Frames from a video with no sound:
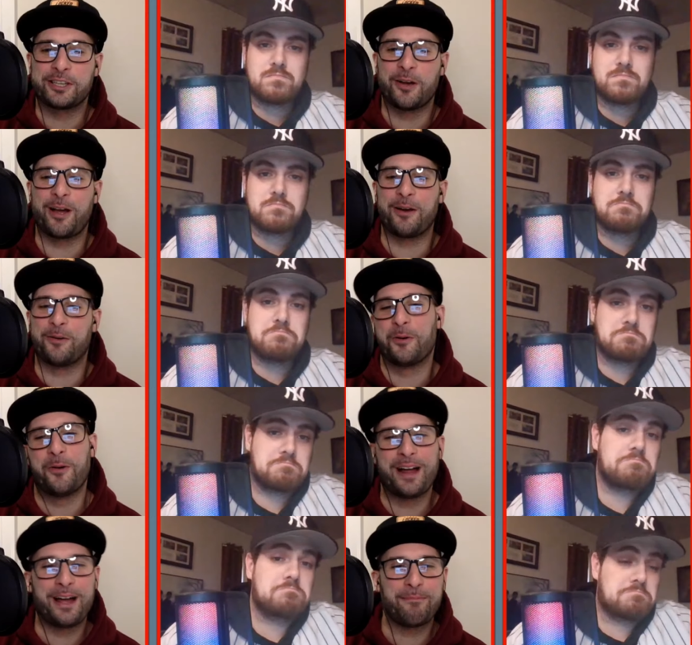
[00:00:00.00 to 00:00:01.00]
Speaker 1: so I don't know
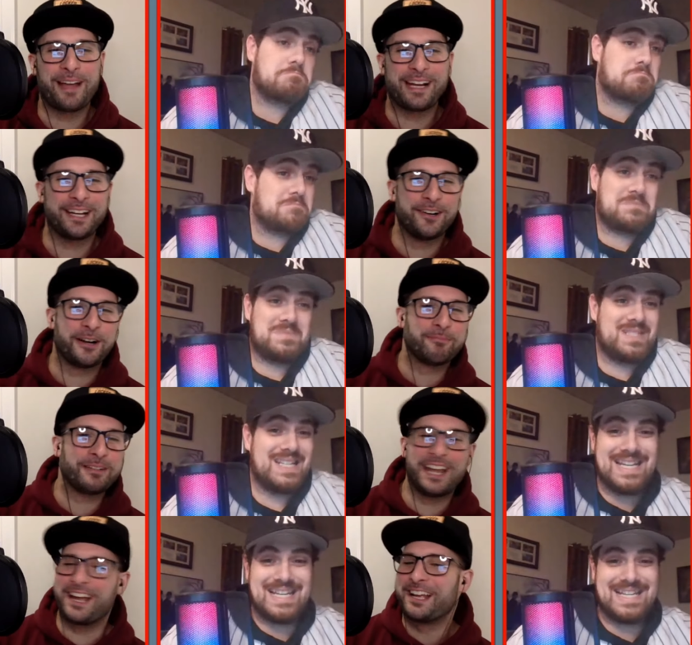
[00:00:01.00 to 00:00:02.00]
why I hop back in on it.
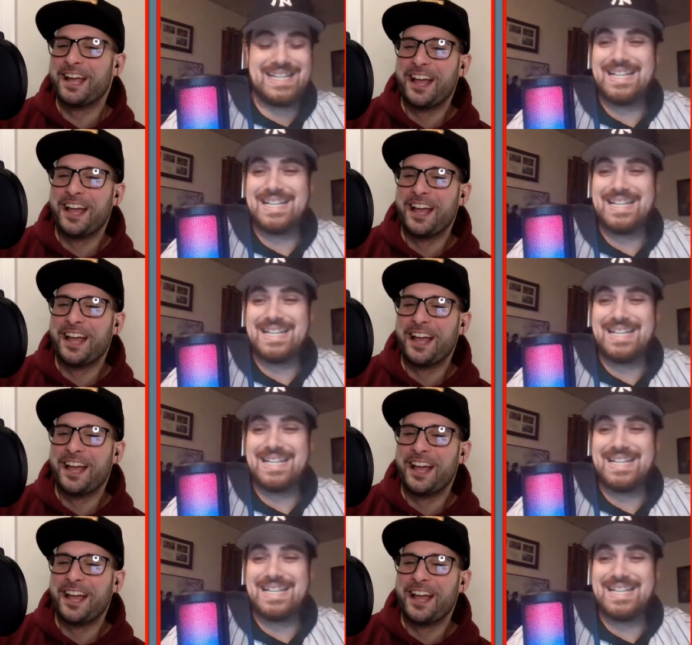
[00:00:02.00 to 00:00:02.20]
But yeah,